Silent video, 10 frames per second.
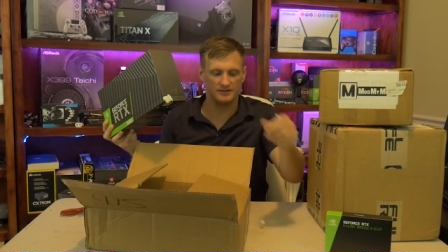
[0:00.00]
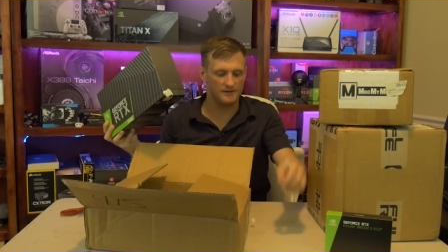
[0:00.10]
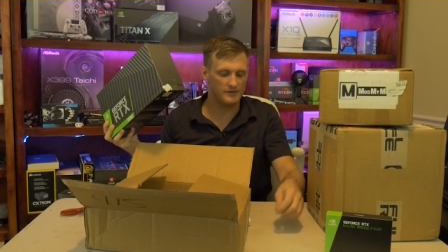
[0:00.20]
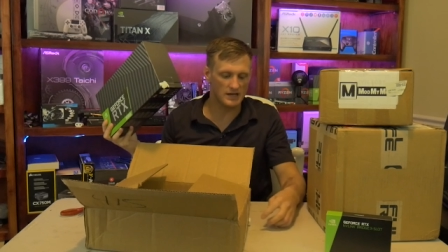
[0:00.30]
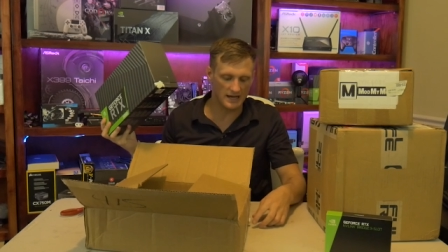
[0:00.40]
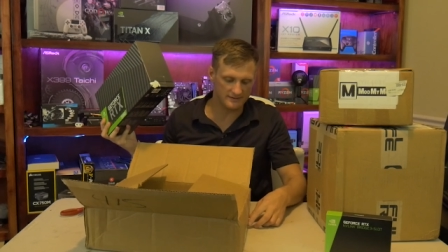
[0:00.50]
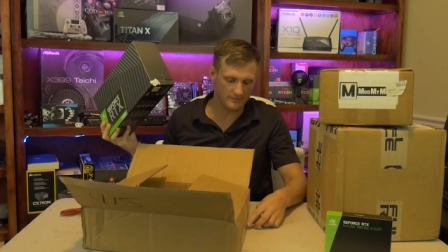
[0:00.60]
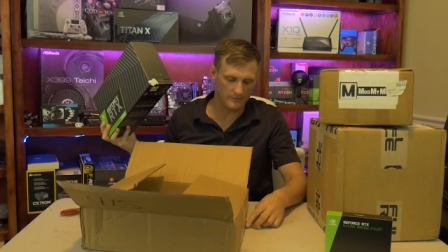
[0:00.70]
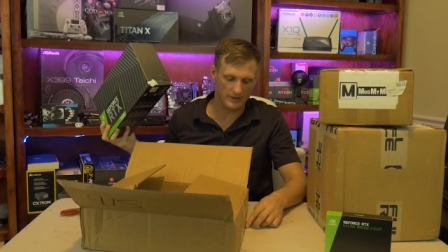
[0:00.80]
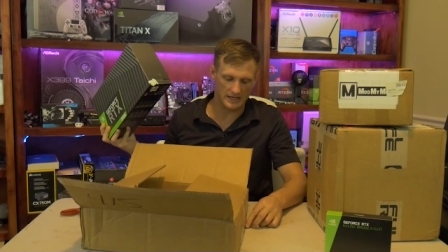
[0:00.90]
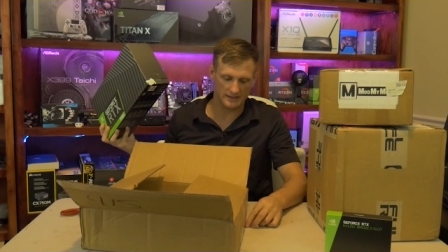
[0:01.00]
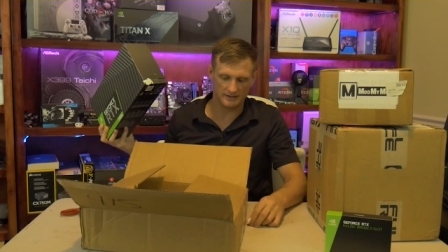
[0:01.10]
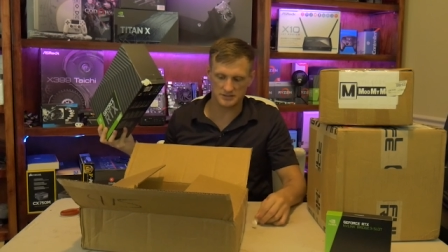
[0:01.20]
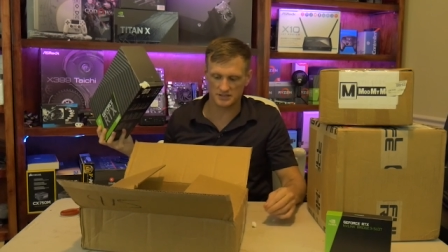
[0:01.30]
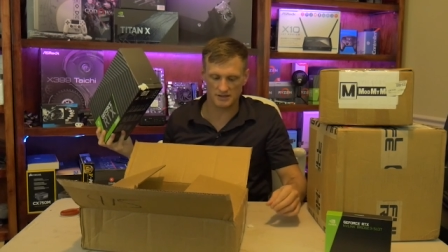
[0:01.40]
And if you guys have been paying
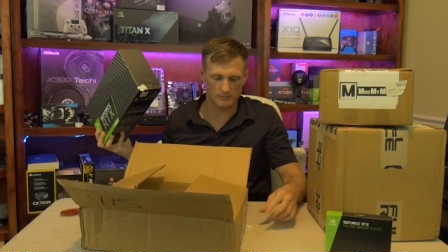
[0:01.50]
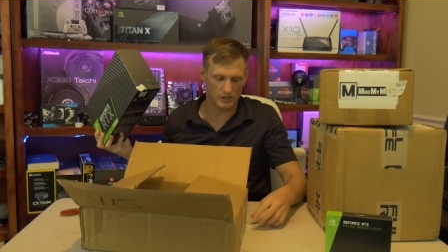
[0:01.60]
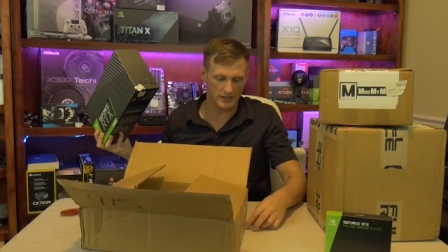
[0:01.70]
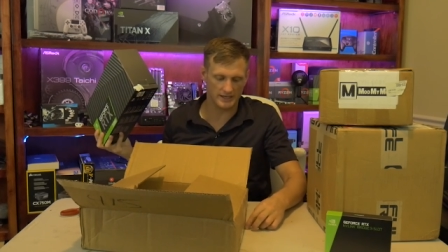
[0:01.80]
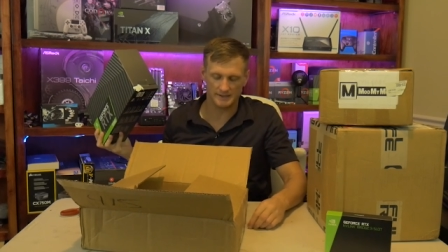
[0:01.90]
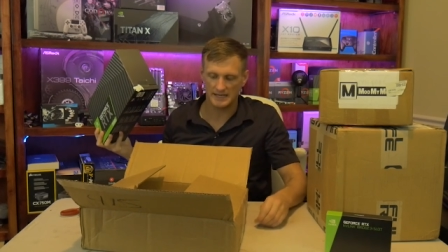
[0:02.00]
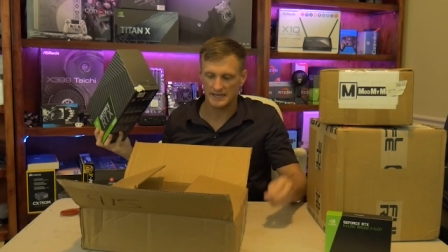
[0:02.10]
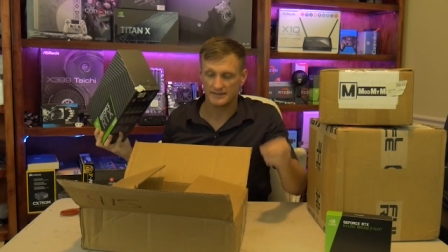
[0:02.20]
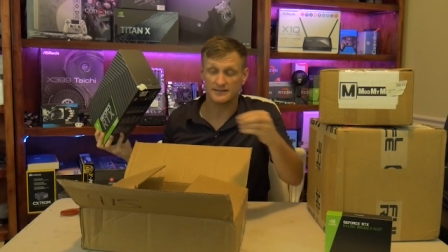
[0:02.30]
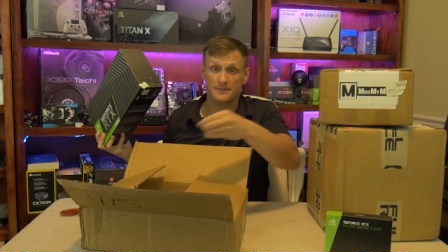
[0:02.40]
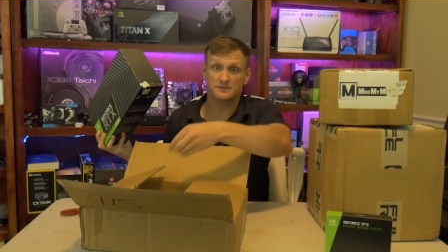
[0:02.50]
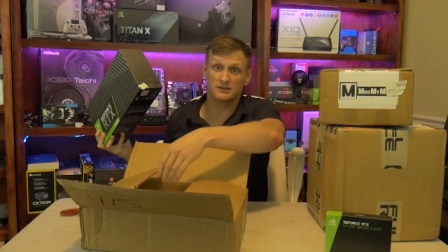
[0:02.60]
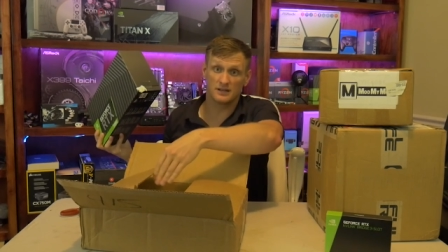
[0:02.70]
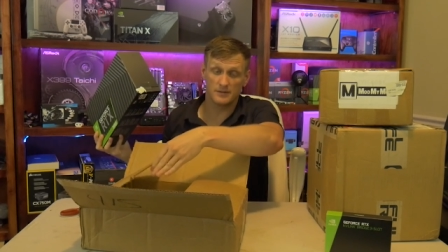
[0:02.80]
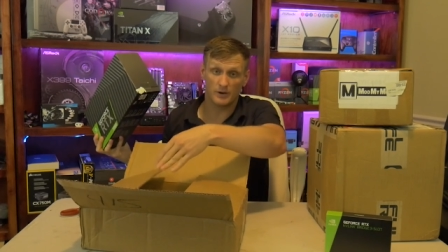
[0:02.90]
attention to the market, it's
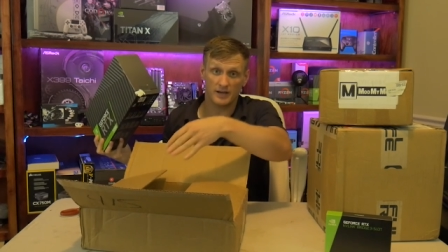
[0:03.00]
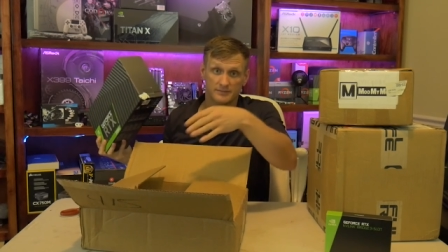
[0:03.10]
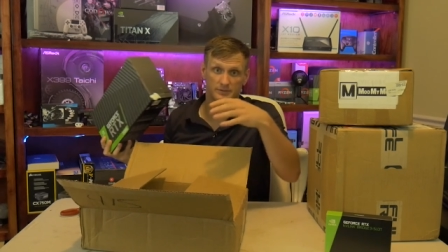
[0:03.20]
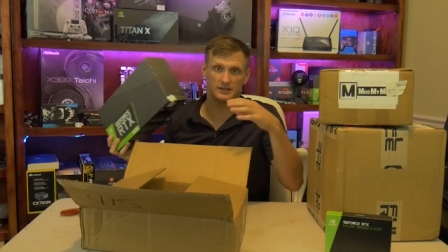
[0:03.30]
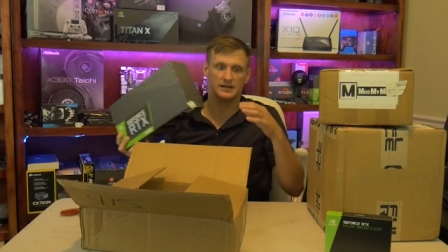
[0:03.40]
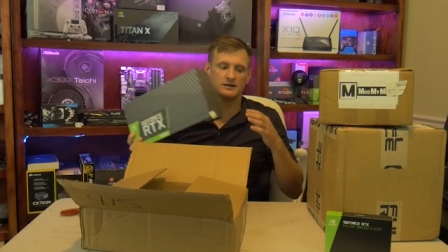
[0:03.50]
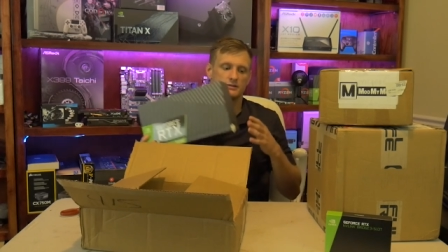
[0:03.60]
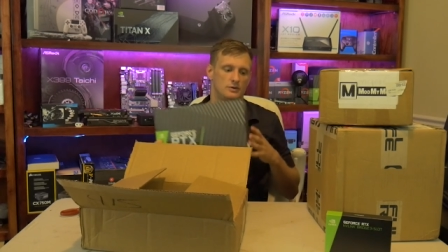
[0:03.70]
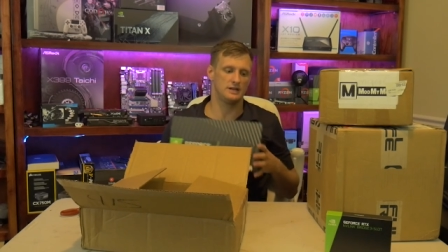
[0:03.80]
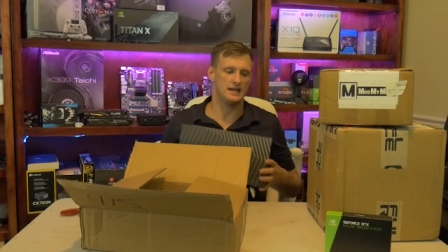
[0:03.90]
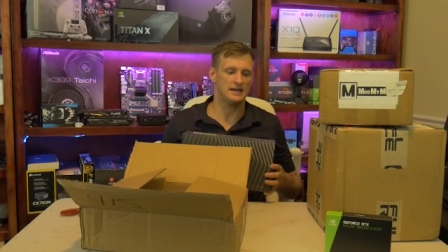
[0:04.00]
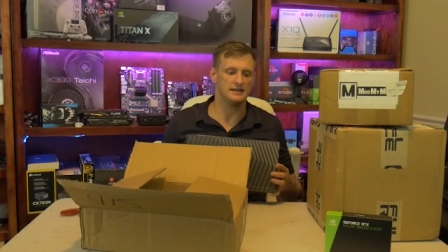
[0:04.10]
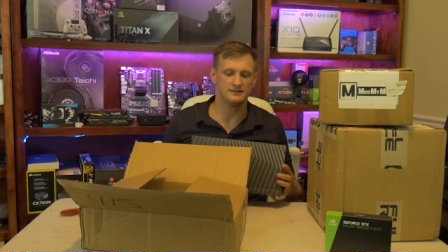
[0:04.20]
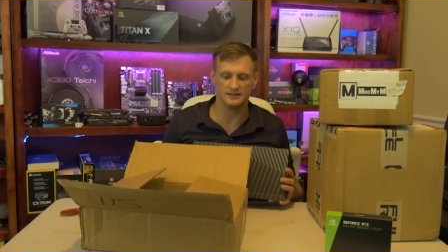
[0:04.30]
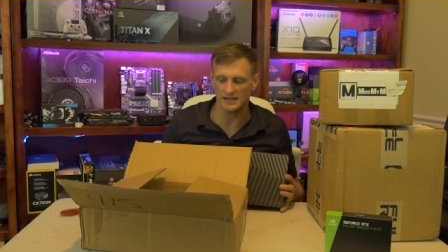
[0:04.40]
absolutely impossible to get a
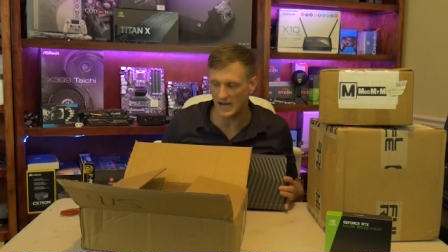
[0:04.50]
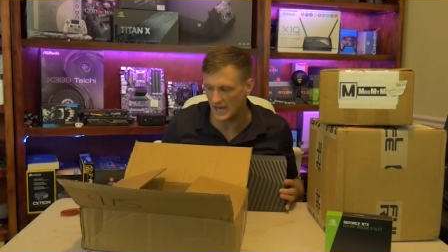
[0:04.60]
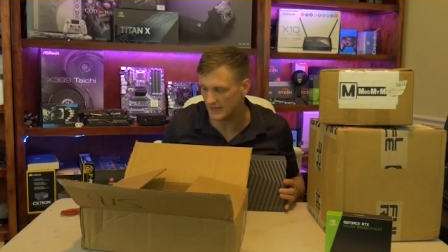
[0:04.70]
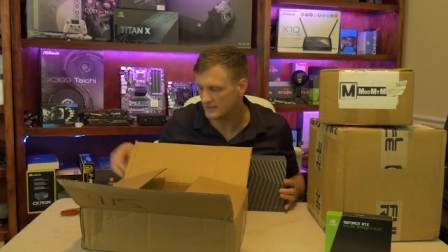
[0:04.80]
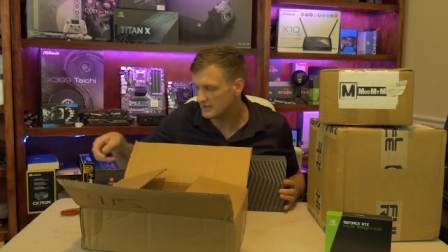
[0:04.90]
2080 Ti.